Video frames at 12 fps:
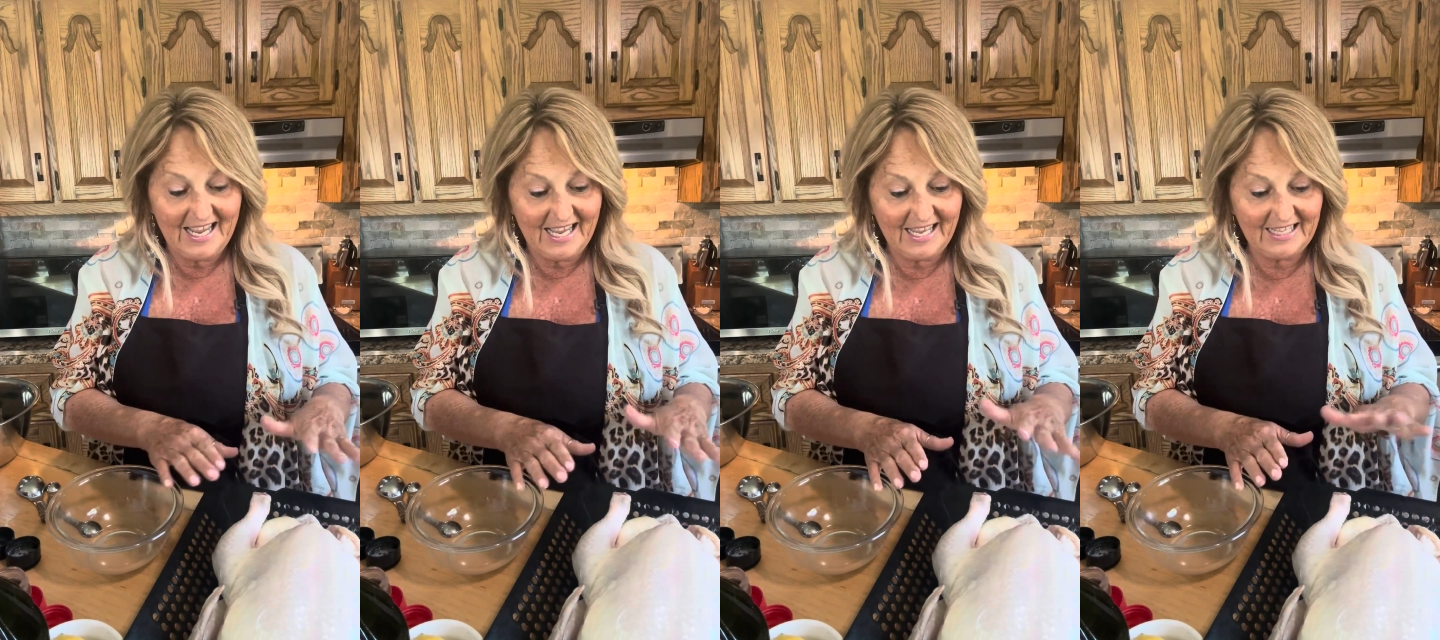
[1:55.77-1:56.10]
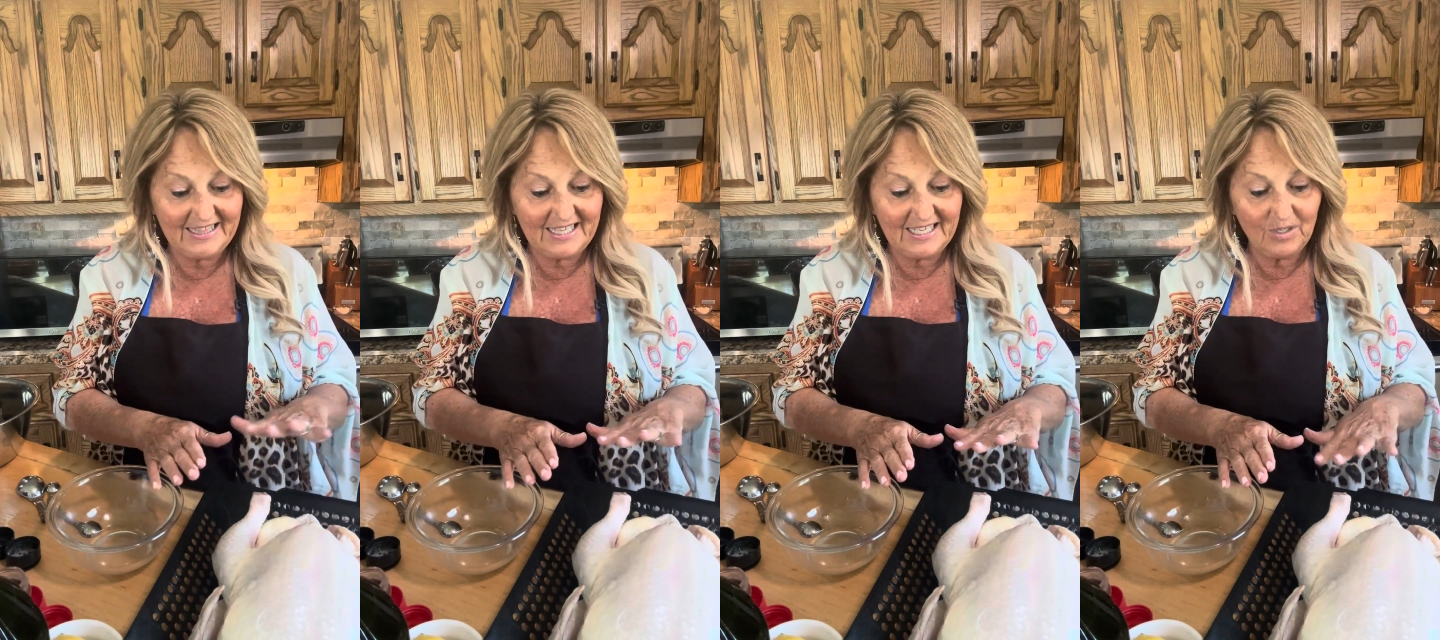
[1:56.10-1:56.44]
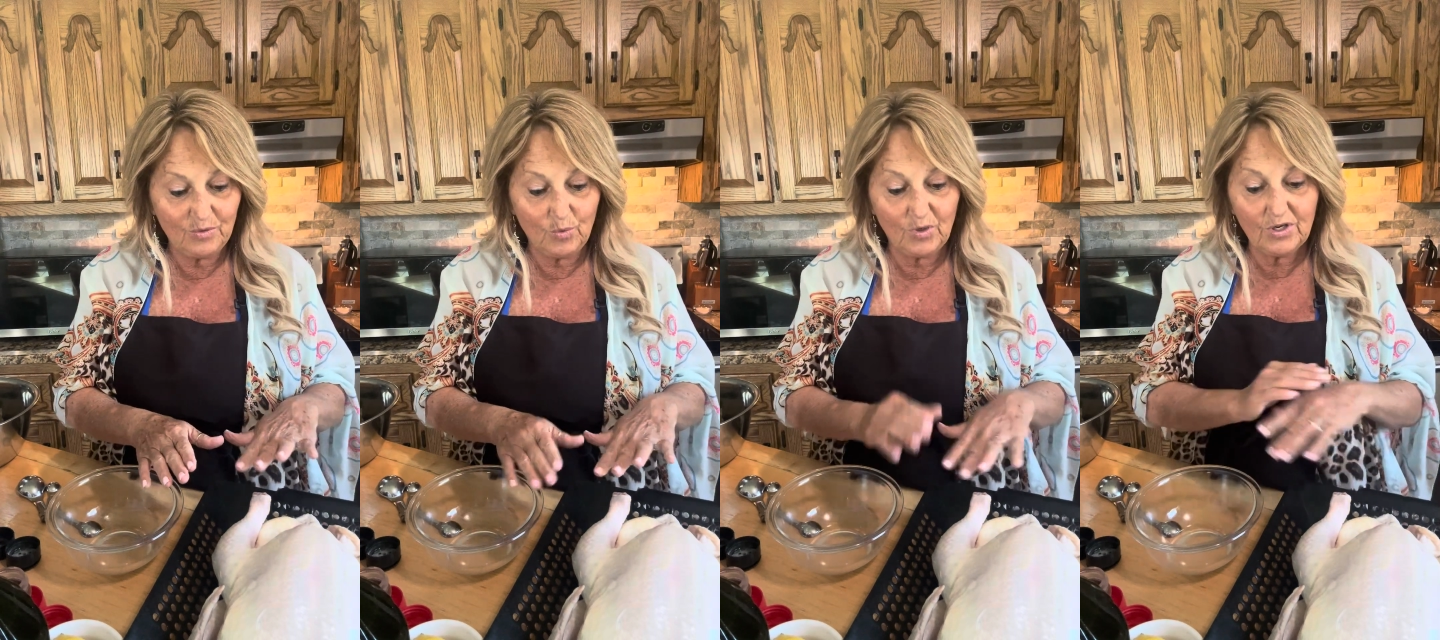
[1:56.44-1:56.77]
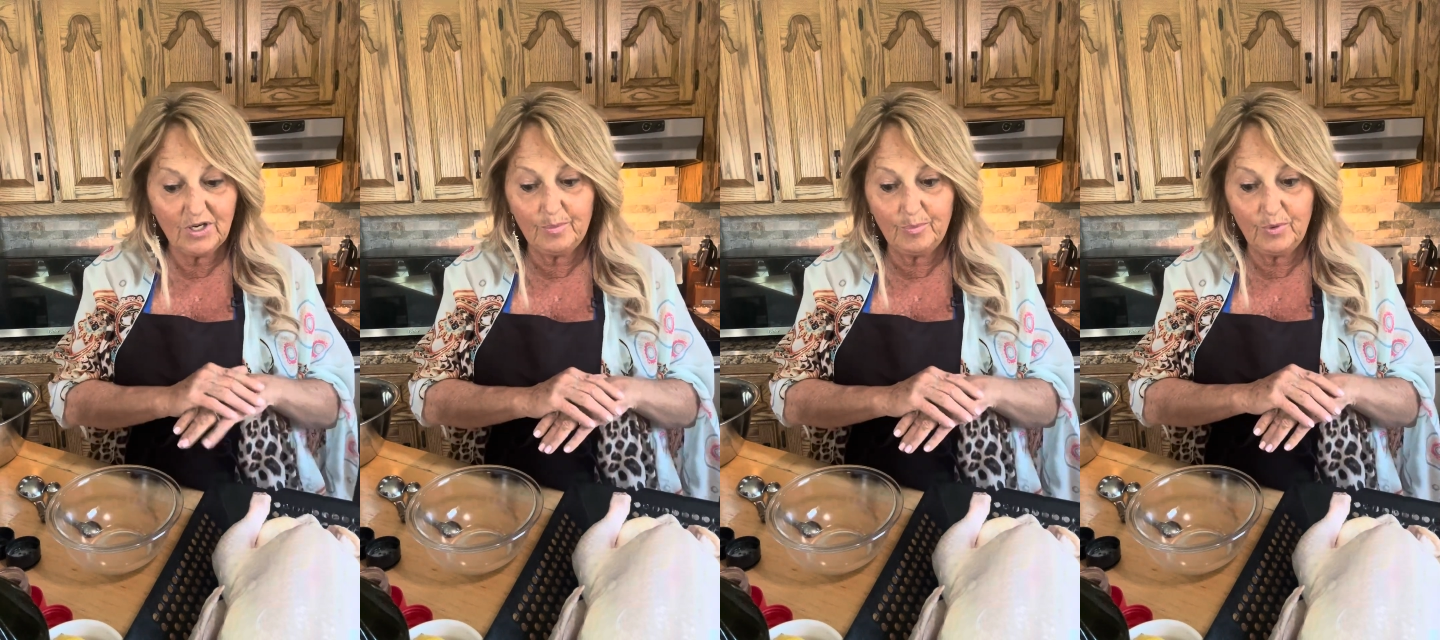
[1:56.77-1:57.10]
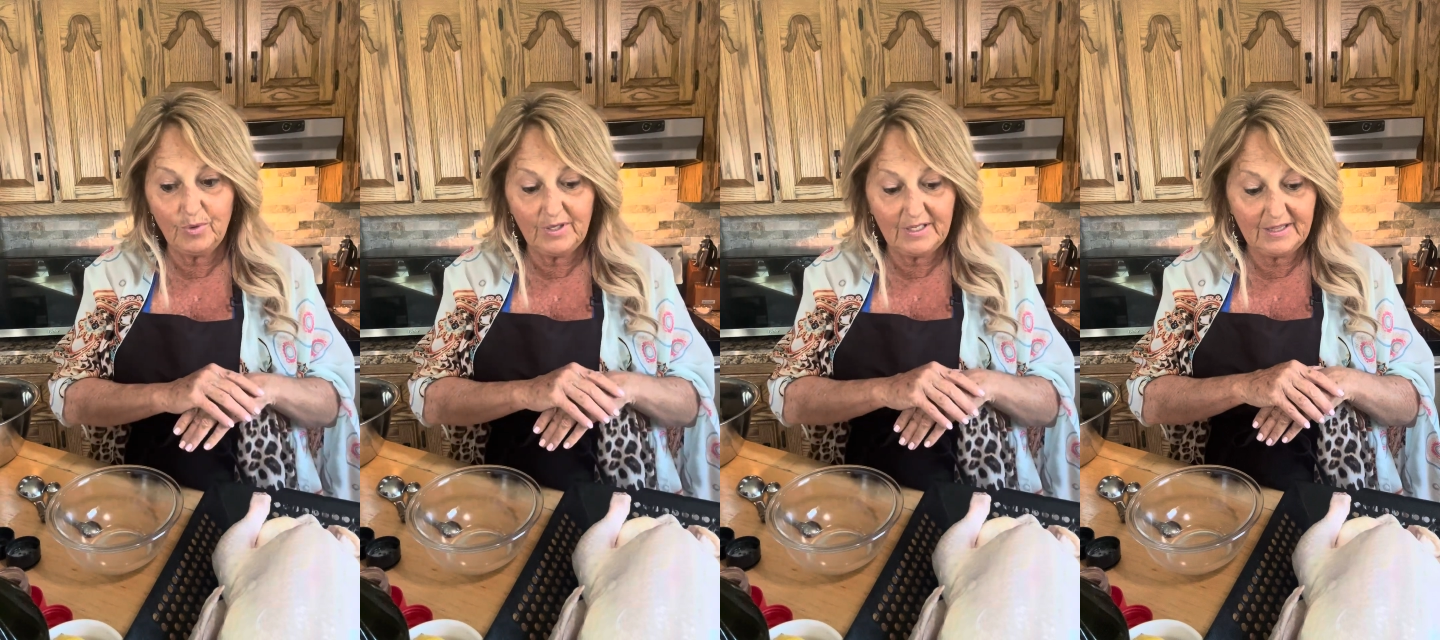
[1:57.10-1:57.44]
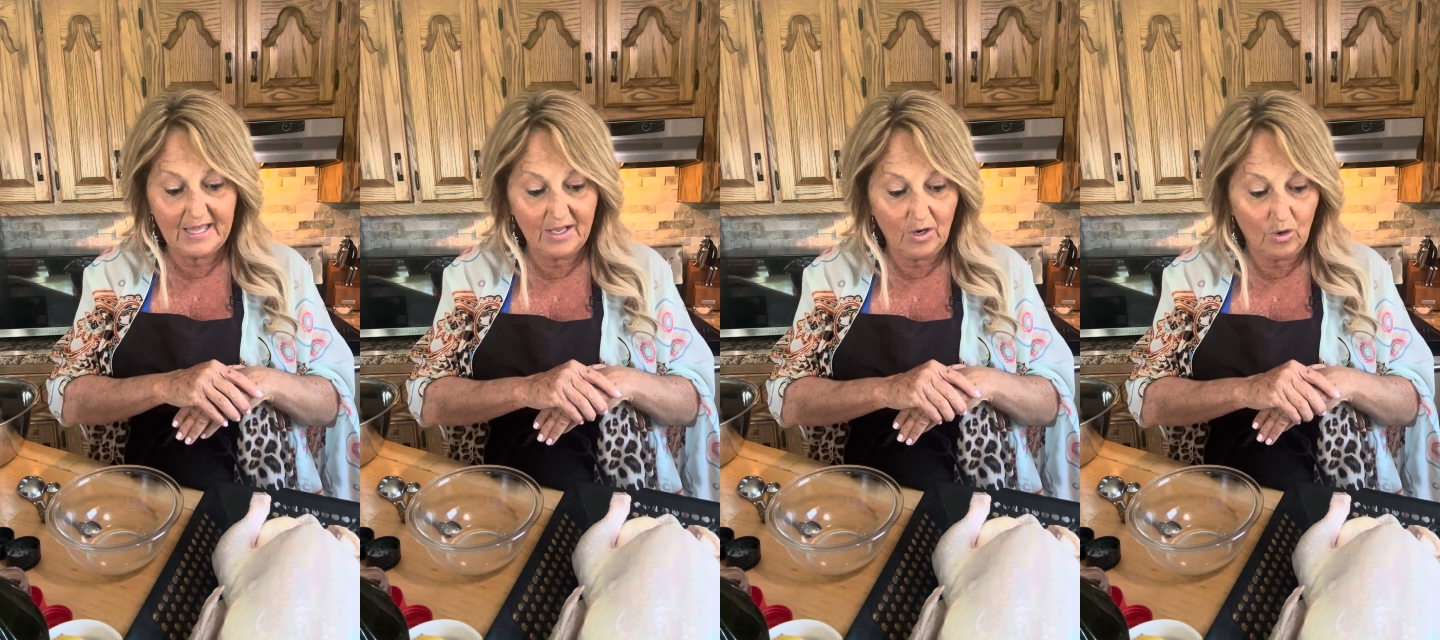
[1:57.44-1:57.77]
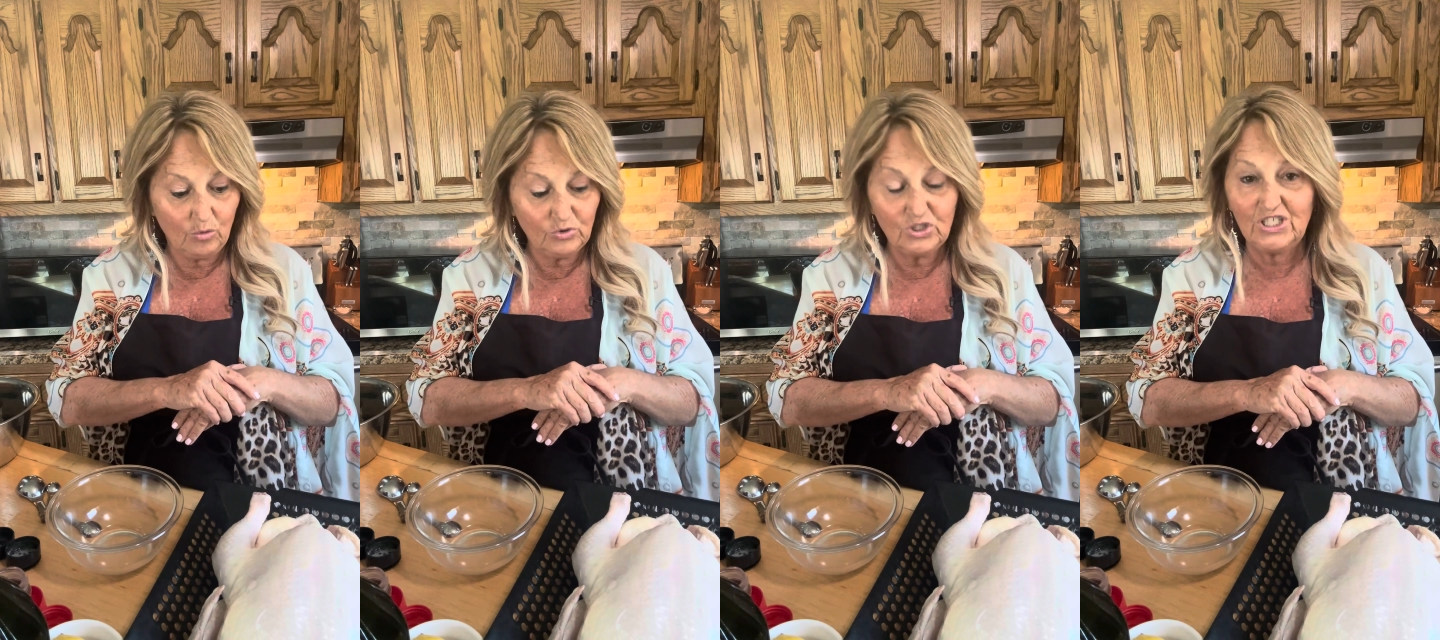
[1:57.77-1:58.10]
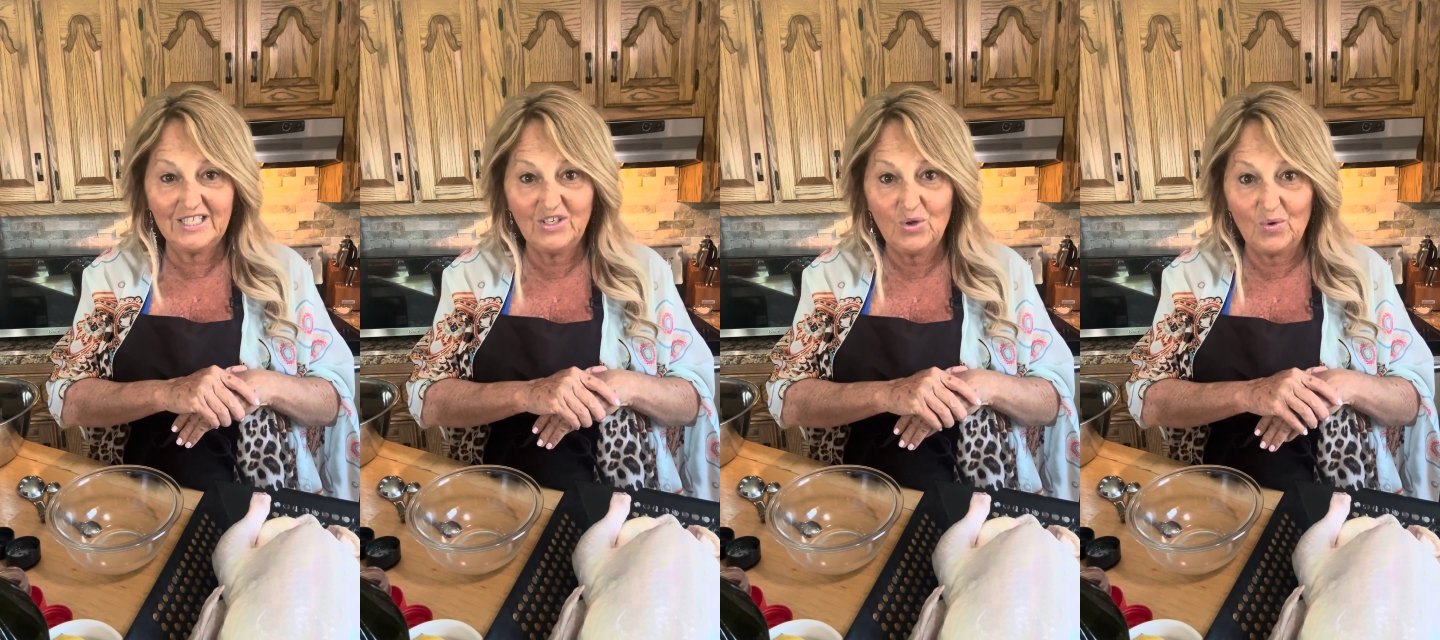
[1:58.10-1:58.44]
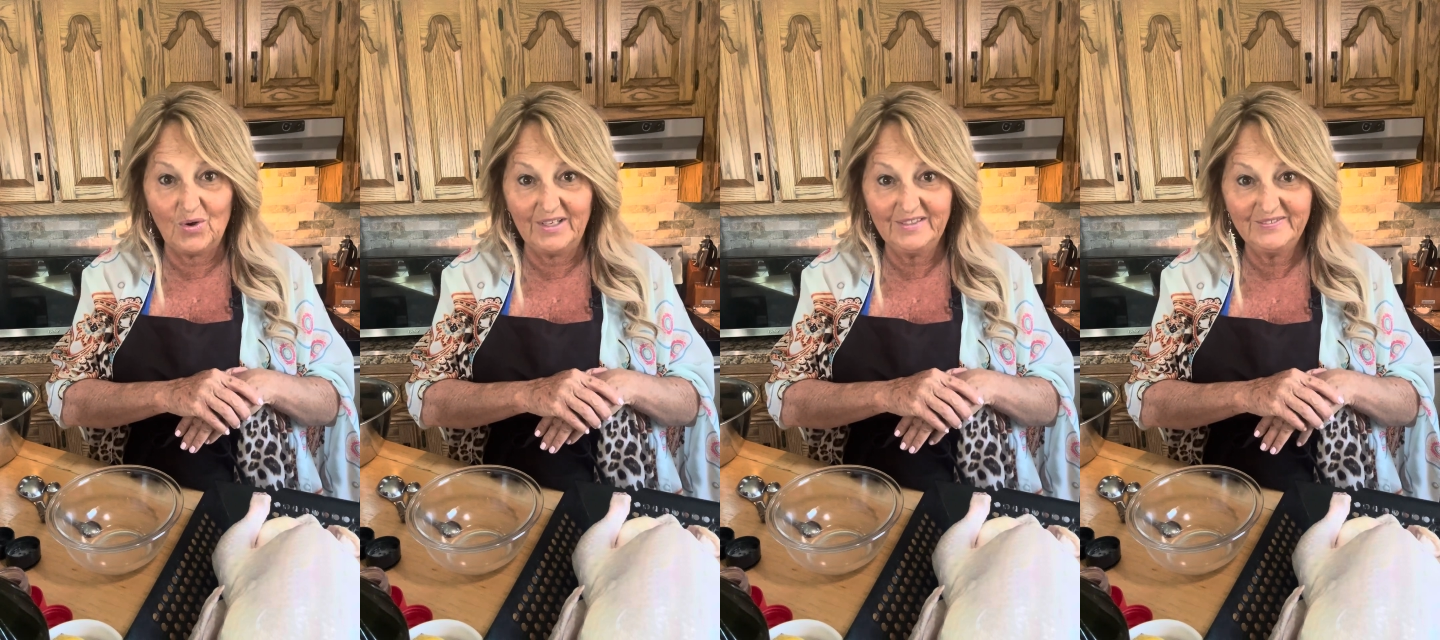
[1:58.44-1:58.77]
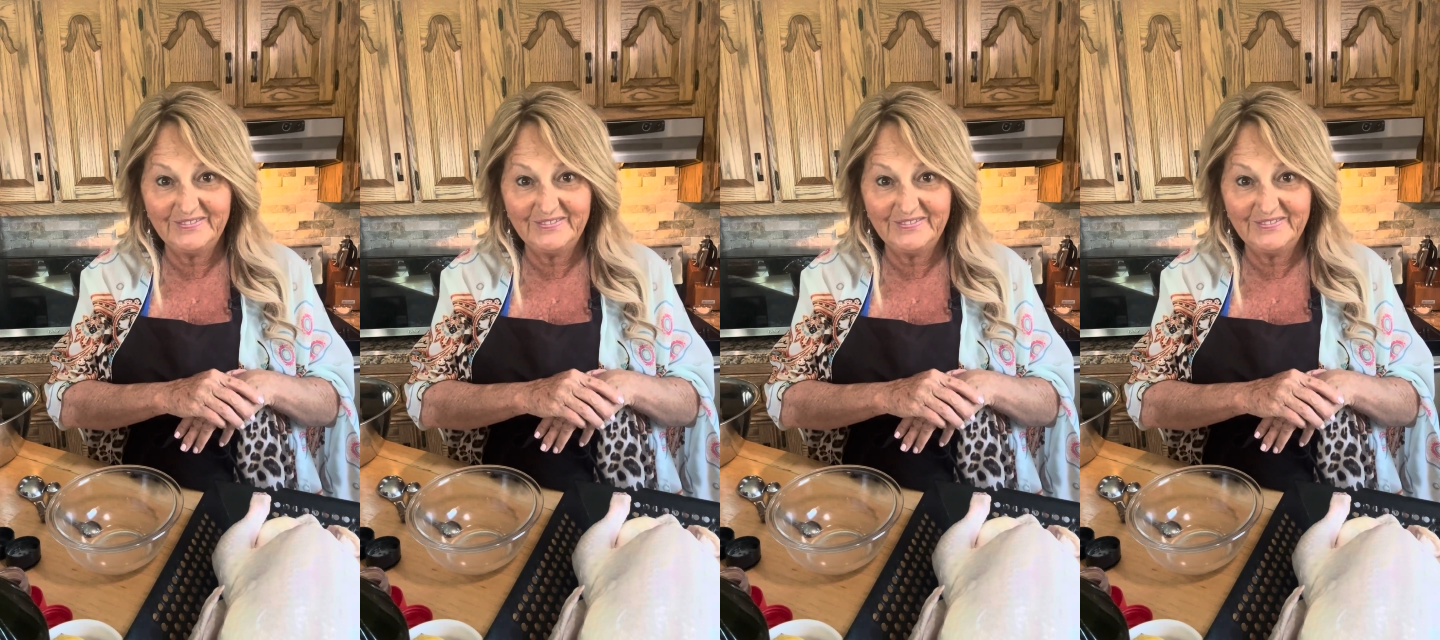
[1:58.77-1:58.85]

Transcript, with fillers: And then we're gonna put that old chicken on.